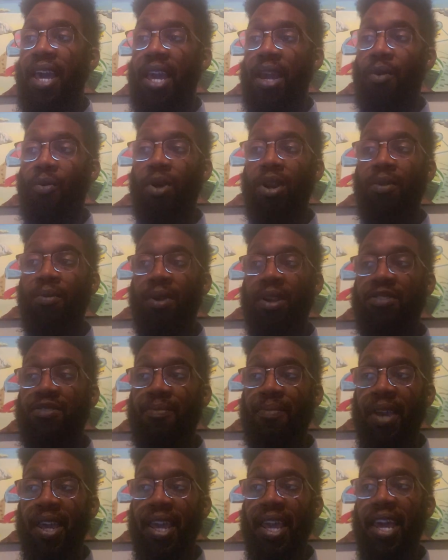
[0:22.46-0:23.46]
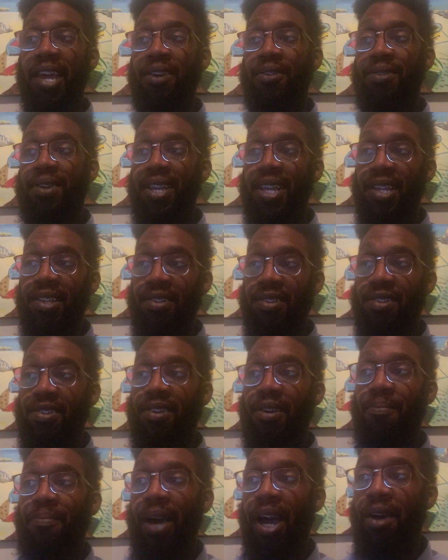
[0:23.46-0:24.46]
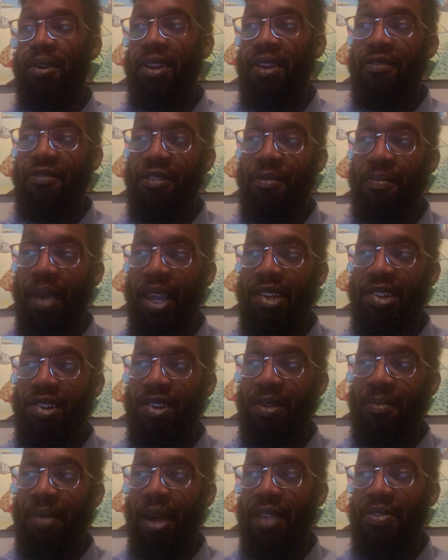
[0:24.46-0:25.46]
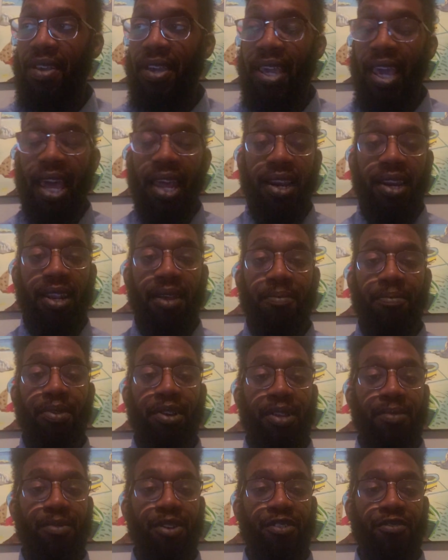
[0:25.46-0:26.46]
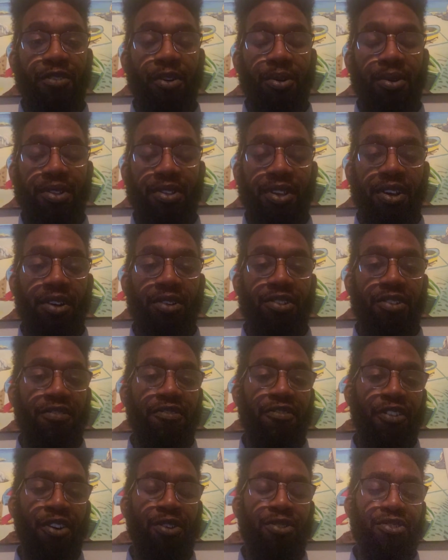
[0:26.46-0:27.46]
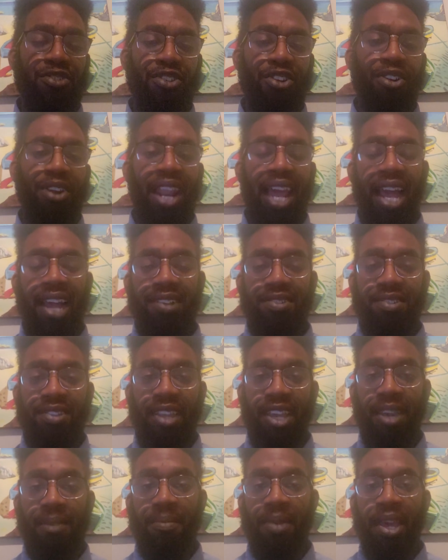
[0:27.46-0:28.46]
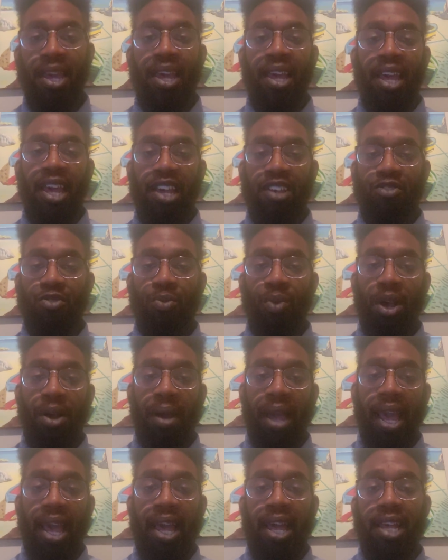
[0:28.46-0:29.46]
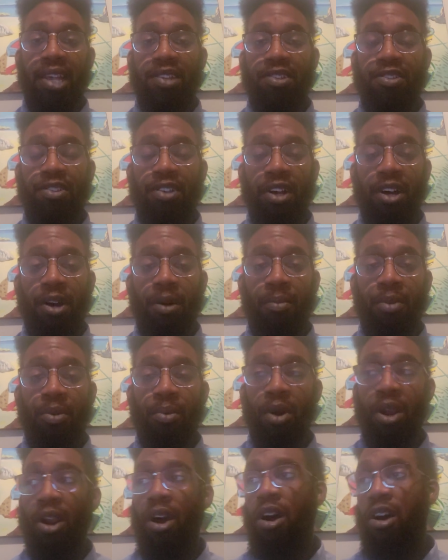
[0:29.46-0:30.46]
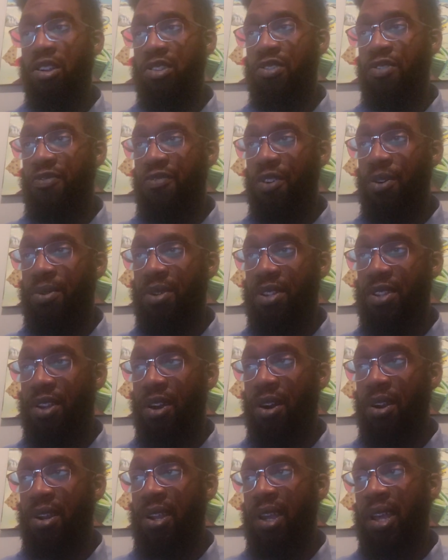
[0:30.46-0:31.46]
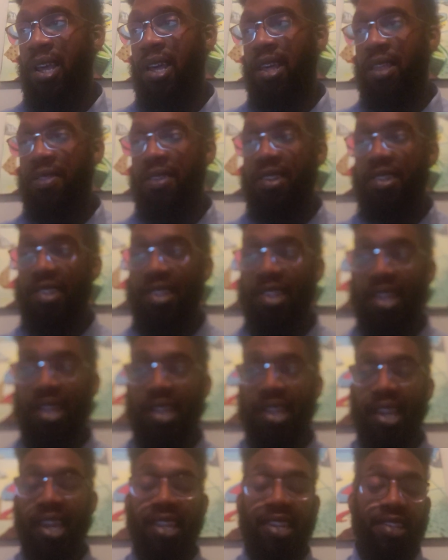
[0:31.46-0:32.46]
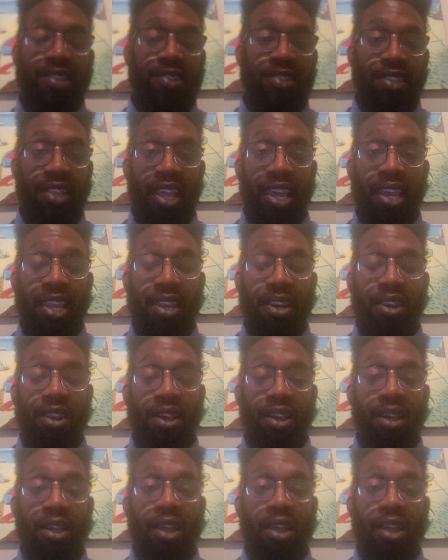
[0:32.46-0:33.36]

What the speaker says: And what a resume header is compiled information about the candidate, pretty much focusing on your first, your last name, as well as we want to also focus on the city and the state,